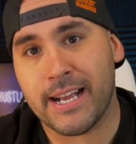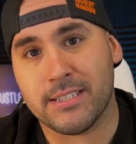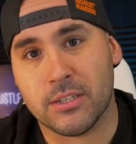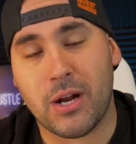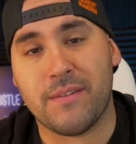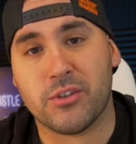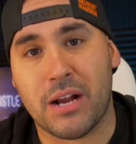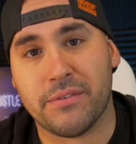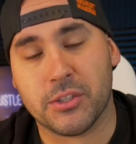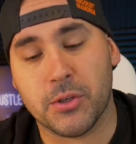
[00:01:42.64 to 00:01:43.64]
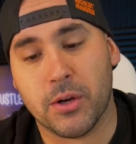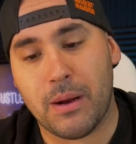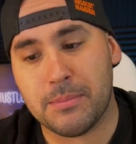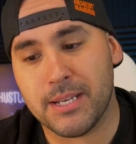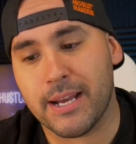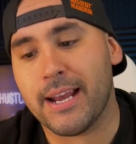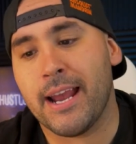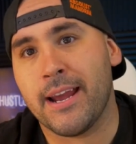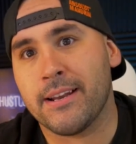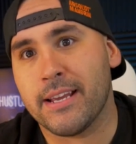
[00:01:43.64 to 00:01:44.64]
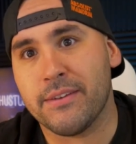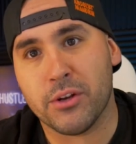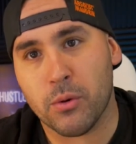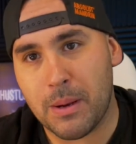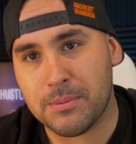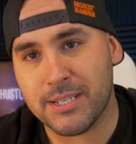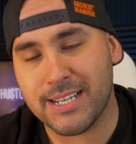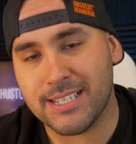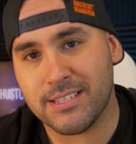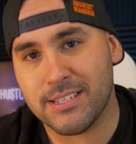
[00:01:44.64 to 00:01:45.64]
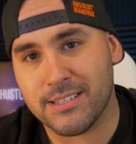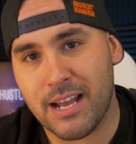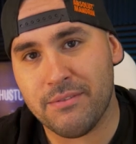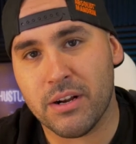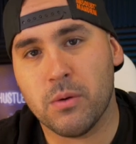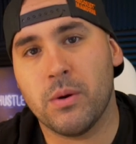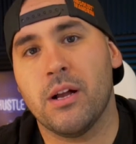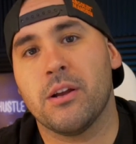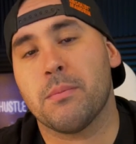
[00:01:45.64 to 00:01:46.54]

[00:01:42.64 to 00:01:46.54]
to drive traffic to your website. And if your website isn't designed very well,